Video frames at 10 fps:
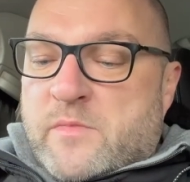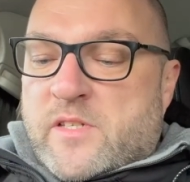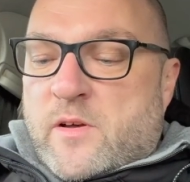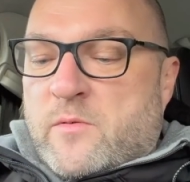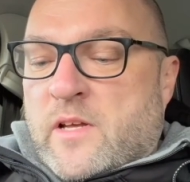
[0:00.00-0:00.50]

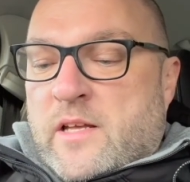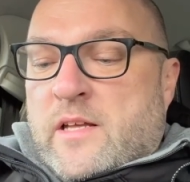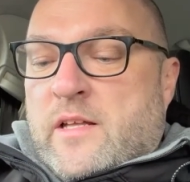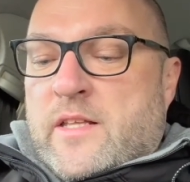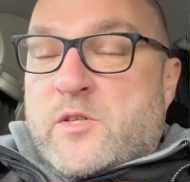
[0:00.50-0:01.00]
So
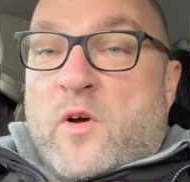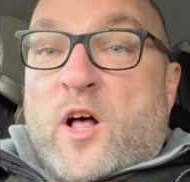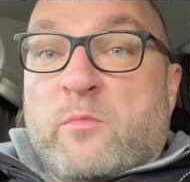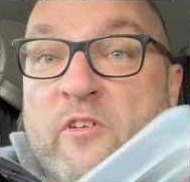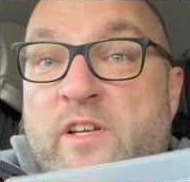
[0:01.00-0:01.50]
these were
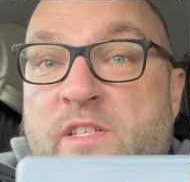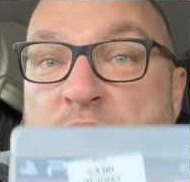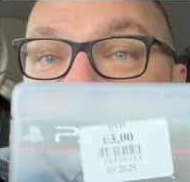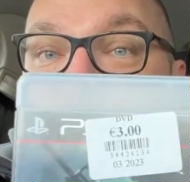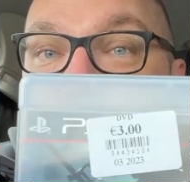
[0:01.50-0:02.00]
all priced
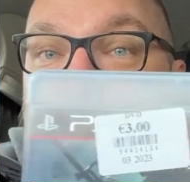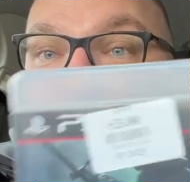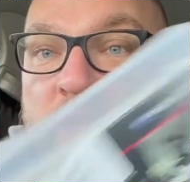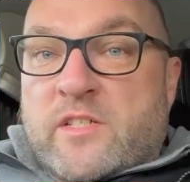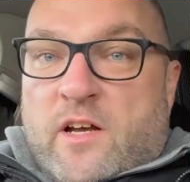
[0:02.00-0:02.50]
three euro each.